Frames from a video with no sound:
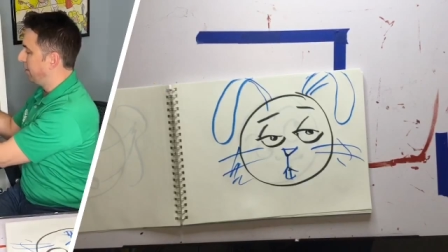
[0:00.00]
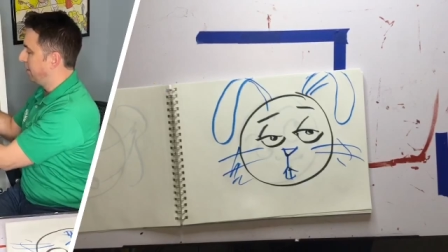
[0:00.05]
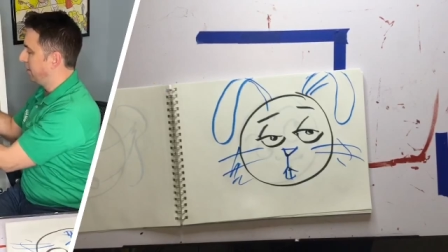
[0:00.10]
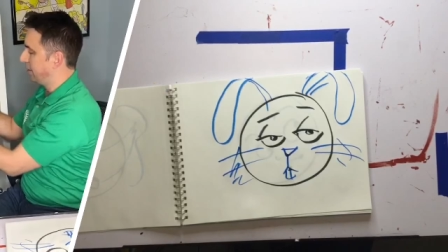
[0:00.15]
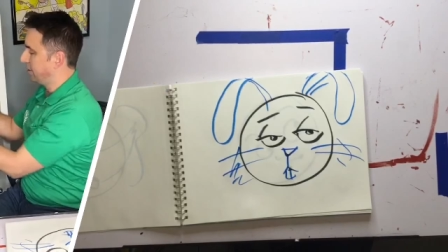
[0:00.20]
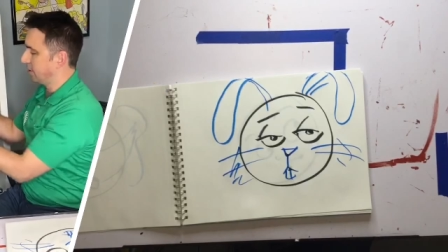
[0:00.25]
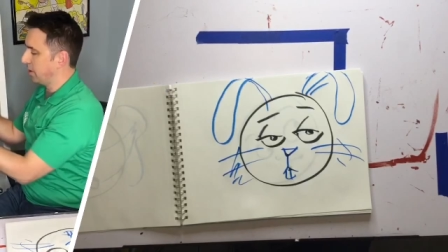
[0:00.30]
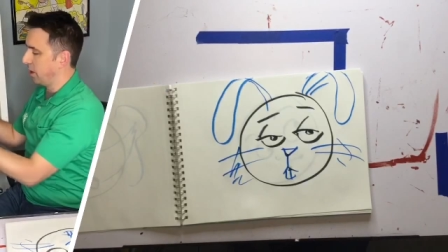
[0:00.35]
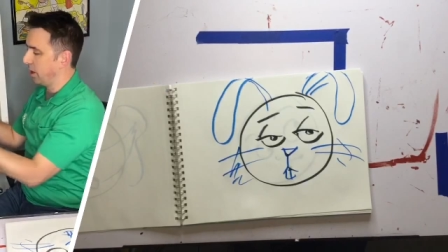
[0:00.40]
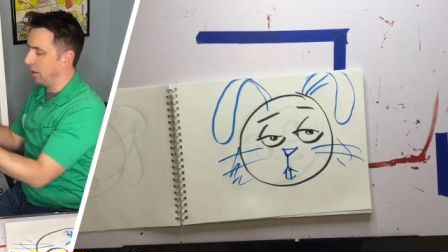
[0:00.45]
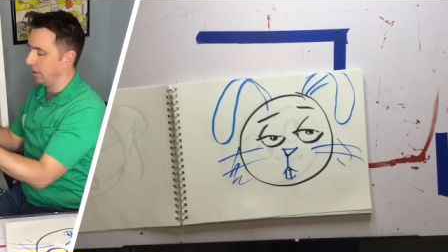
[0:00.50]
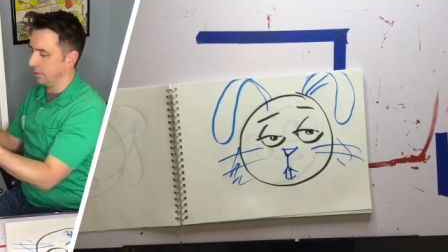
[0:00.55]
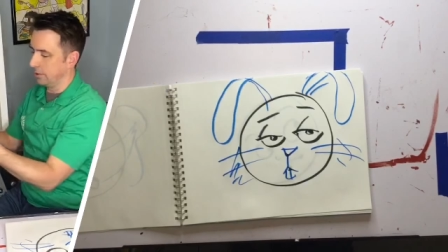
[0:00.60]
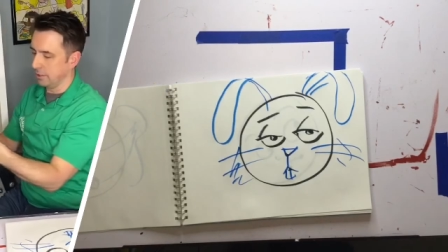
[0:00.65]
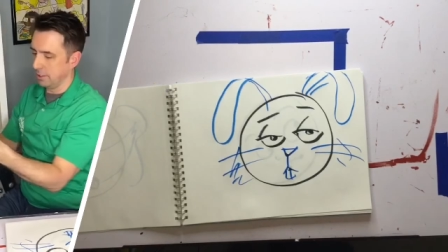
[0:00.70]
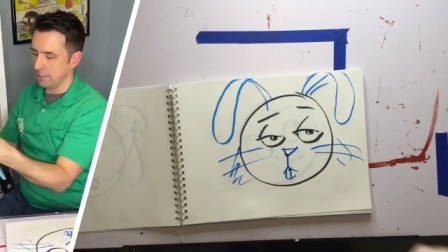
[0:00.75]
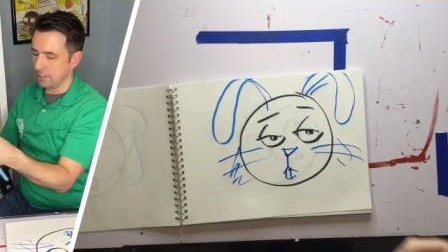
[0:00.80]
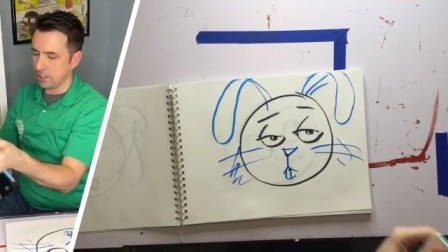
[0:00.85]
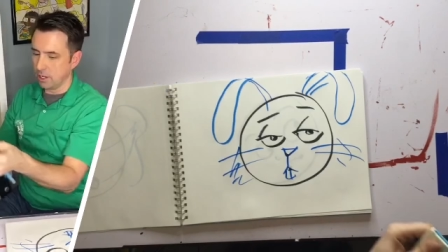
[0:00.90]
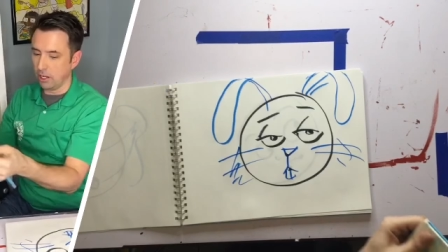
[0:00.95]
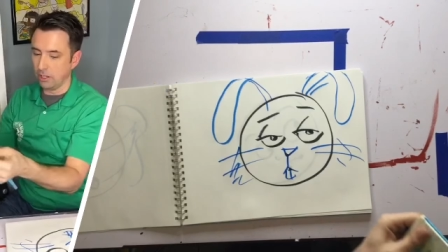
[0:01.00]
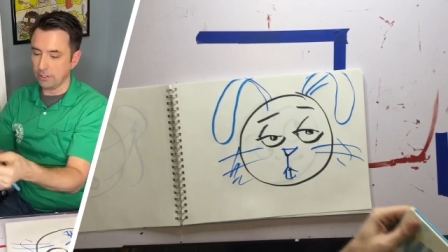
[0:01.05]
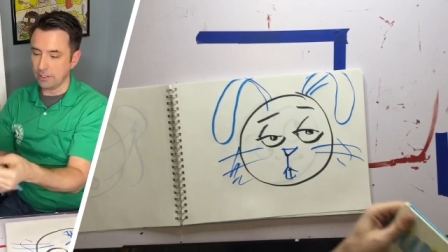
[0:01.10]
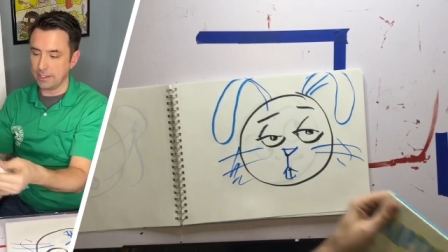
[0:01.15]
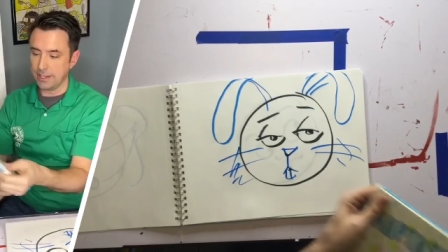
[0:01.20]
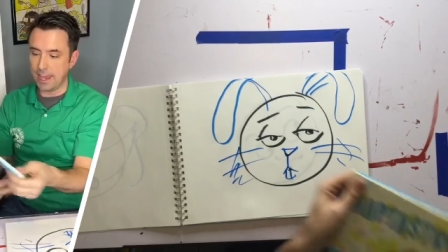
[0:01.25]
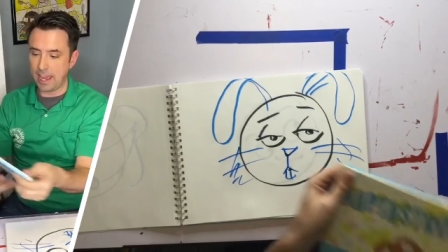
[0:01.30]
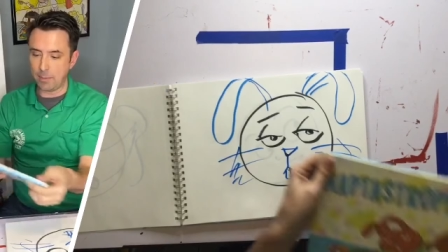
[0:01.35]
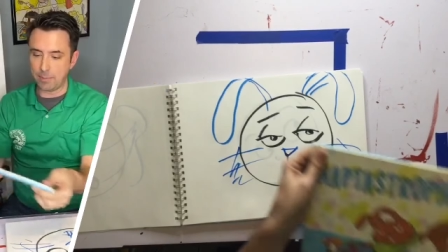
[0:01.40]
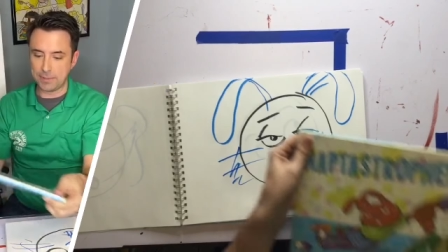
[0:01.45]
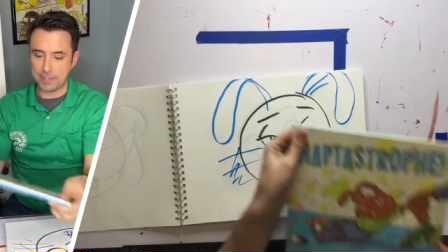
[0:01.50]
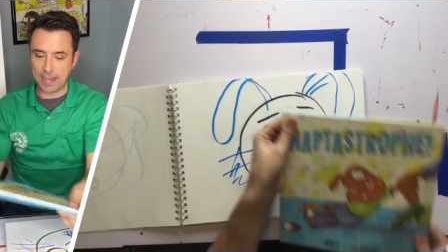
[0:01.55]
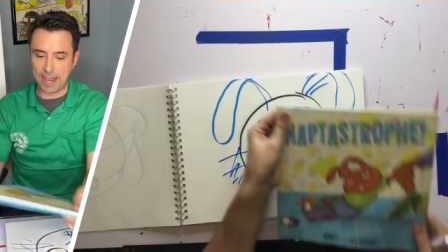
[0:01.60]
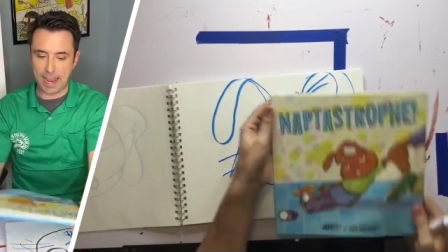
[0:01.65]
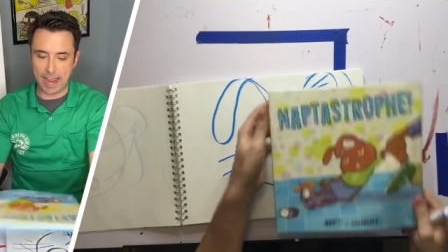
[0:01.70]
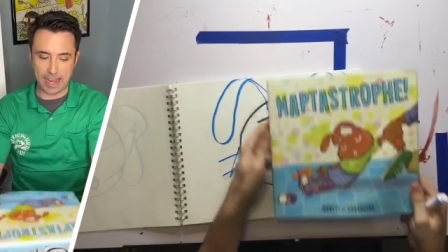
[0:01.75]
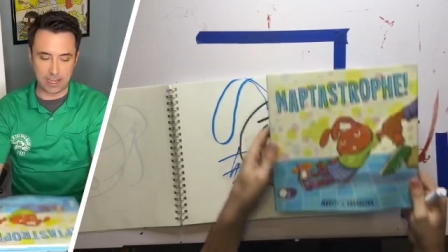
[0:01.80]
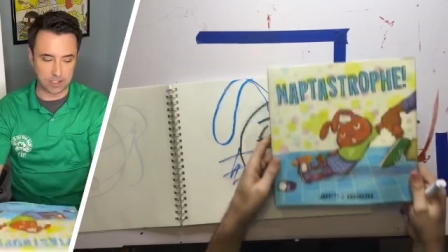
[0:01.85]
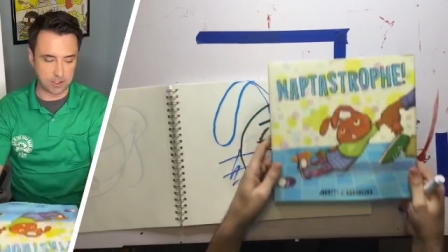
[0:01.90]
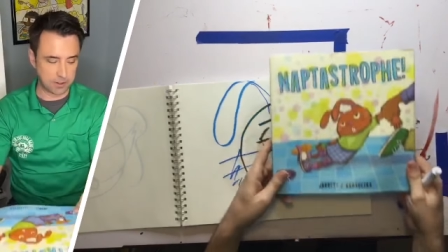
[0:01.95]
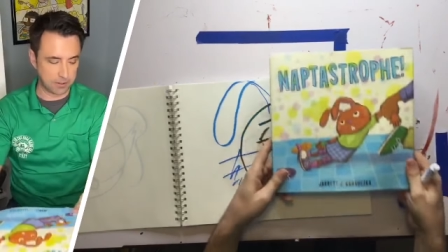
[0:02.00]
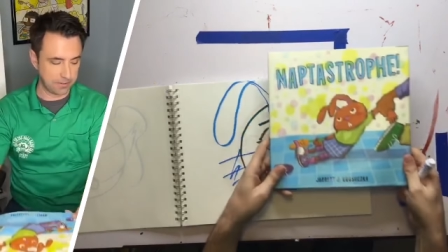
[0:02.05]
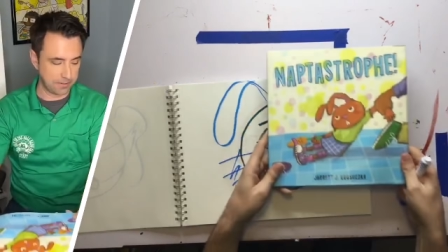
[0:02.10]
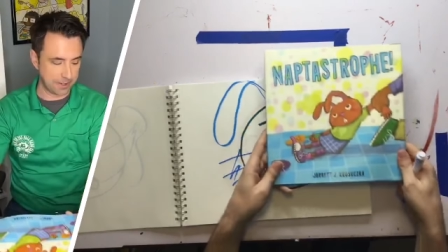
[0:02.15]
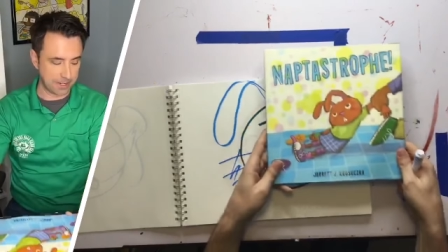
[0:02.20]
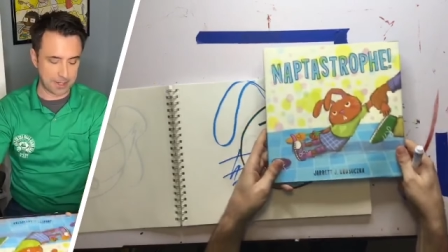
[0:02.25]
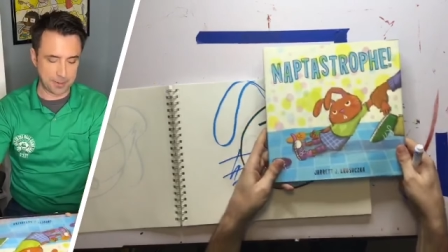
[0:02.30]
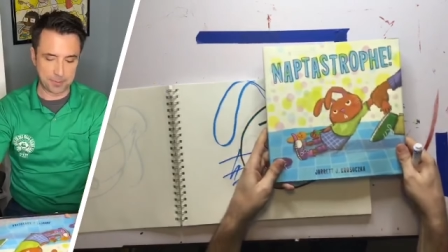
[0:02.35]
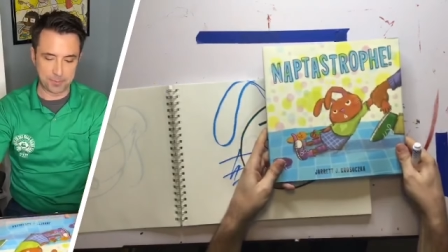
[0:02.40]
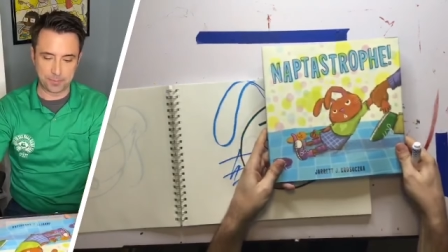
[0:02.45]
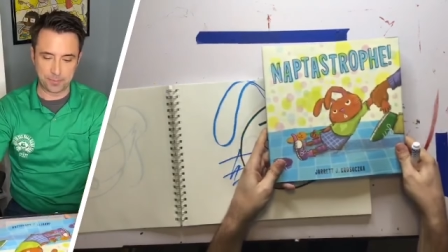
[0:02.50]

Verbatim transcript: is called it's called Naptastrophe.